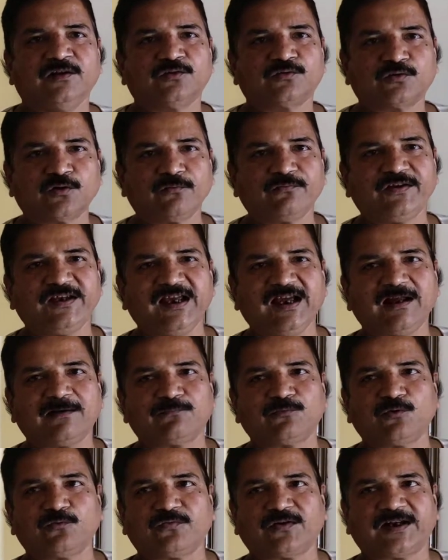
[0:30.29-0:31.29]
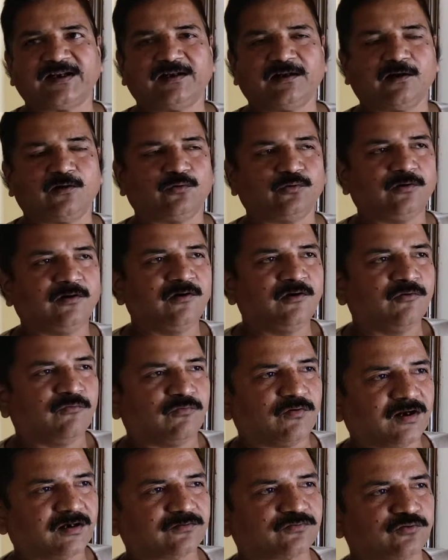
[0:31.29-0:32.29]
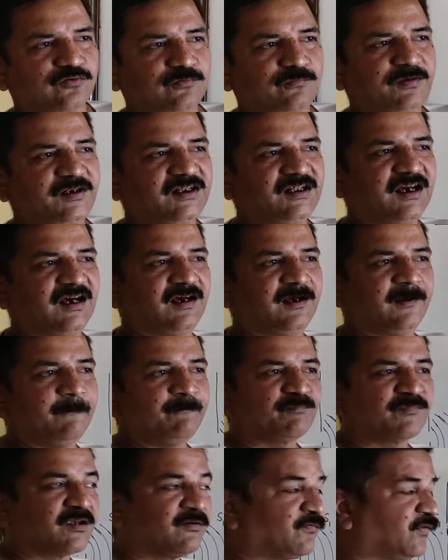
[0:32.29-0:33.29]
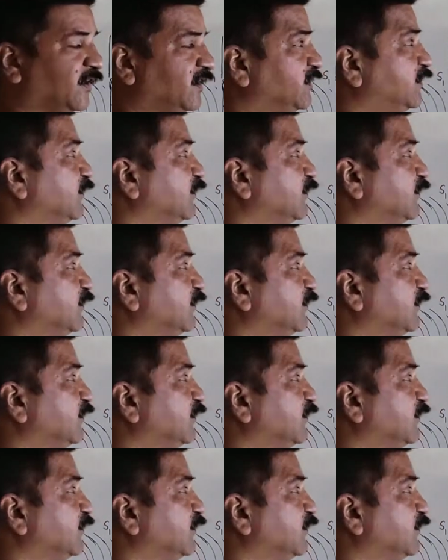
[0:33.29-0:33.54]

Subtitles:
So we have to find out what should be the fringe